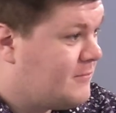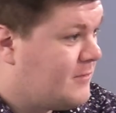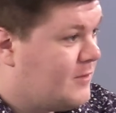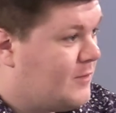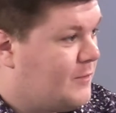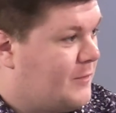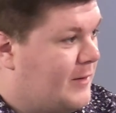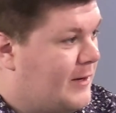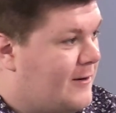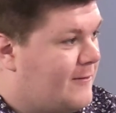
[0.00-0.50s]

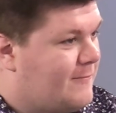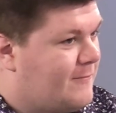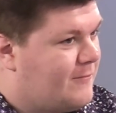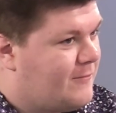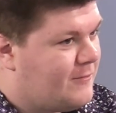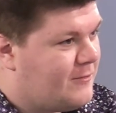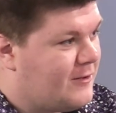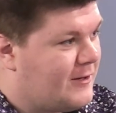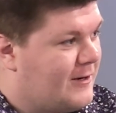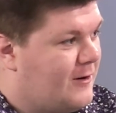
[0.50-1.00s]
man,
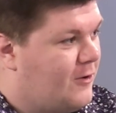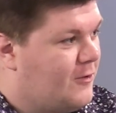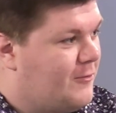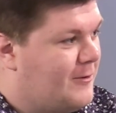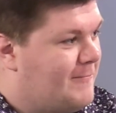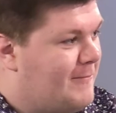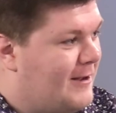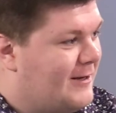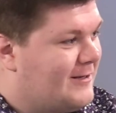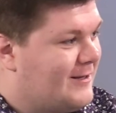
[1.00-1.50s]
thinking all the
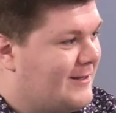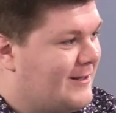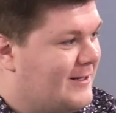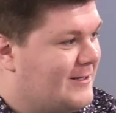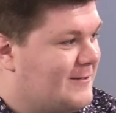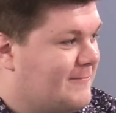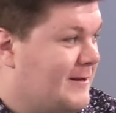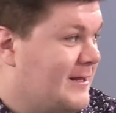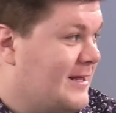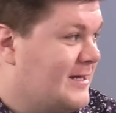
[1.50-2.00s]
way back to then,
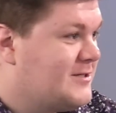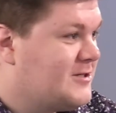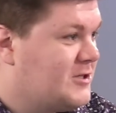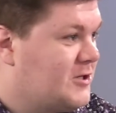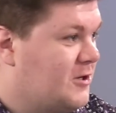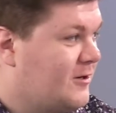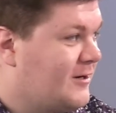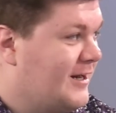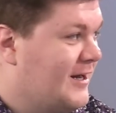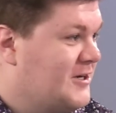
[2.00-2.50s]
to me, that's the
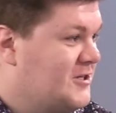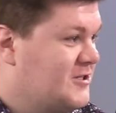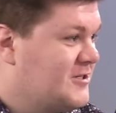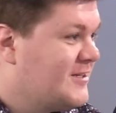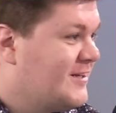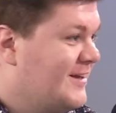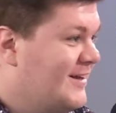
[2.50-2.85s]
dark ages.